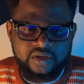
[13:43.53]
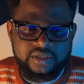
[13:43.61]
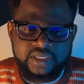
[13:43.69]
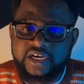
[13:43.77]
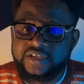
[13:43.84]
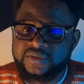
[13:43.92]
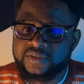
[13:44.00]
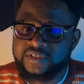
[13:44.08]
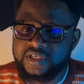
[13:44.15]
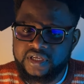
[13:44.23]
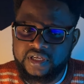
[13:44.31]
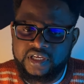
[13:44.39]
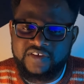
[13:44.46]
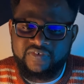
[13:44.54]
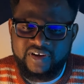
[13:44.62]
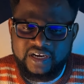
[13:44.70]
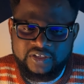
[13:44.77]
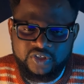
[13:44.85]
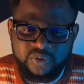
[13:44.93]
That is to say, if
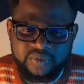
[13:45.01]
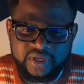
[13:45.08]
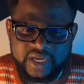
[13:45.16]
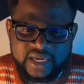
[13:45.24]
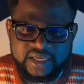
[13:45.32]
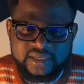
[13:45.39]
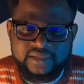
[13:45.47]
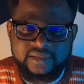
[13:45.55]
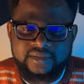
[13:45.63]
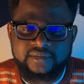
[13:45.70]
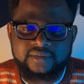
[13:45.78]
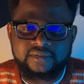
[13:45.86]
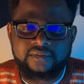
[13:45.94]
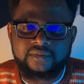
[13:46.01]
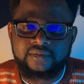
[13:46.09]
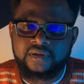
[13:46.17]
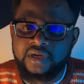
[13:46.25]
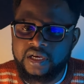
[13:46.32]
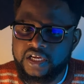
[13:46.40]
an atom gains
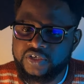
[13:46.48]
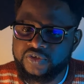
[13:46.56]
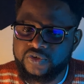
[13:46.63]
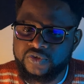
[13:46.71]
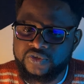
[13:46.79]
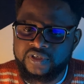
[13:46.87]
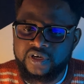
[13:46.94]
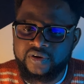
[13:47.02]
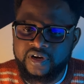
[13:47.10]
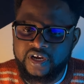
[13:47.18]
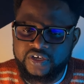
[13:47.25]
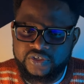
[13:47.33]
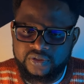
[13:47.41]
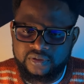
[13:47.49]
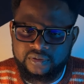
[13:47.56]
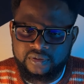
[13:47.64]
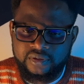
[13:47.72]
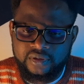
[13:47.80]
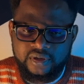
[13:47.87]
electrons in a reaction
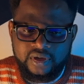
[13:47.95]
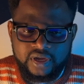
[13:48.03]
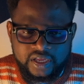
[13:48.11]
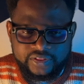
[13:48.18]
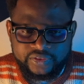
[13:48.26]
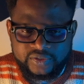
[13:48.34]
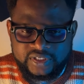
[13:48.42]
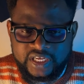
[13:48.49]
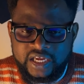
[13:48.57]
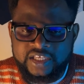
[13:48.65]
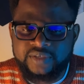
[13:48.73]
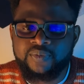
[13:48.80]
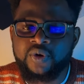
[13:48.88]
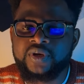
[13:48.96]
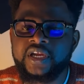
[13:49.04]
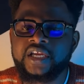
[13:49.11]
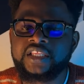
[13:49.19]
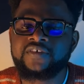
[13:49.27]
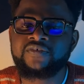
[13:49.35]
and thus has more
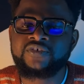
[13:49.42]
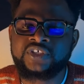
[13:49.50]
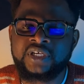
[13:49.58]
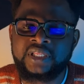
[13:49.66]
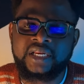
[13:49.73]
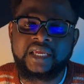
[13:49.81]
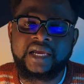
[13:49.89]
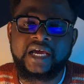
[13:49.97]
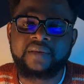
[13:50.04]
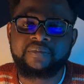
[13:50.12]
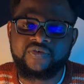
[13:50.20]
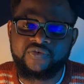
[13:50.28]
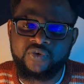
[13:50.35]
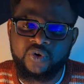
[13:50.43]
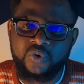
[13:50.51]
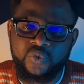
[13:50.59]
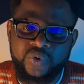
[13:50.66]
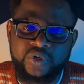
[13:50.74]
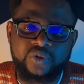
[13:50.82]
negative charge than it had before,
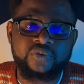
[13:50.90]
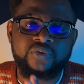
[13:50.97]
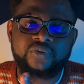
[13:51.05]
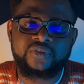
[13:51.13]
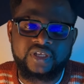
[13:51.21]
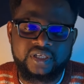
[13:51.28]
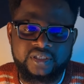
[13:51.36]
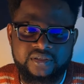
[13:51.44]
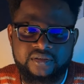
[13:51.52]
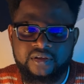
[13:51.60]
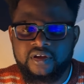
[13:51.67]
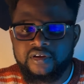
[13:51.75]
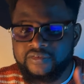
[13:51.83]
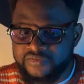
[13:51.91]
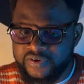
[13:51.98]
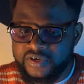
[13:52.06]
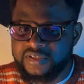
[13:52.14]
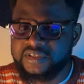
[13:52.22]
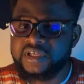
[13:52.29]
we know two things.
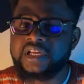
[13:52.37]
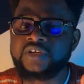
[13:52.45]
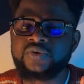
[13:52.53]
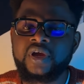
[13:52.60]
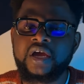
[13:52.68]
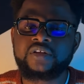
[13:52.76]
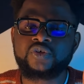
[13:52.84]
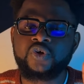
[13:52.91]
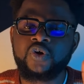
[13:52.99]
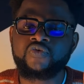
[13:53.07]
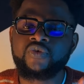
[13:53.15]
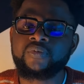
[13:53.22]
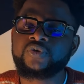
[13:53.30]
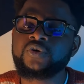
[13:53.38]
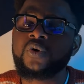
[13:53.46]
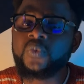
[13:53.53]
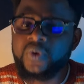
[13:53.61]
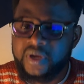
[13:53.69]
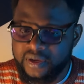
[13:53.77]
First, the electron had to come from
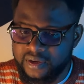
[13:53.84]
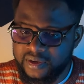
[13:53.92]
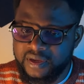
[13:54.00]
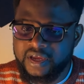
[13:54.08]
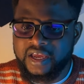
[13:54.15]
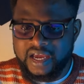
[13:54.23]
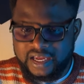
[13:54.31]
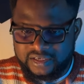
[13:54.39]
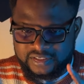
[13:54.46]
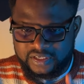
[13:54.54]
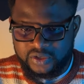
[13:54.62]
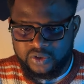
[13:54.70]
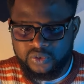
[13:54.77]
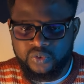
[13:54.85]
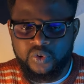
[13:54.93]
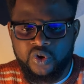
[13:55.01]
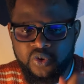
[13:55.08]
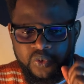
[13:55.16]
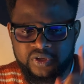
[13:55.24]
somewhere, and second,
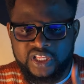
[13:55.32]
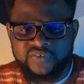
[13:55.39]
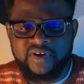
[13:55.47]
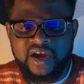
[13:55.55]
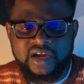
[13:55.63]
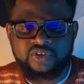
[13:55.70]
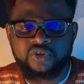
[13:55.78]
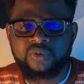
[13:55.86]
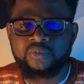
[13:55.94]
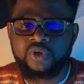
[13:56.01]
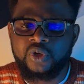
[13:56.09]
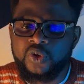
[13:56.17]
whatever atom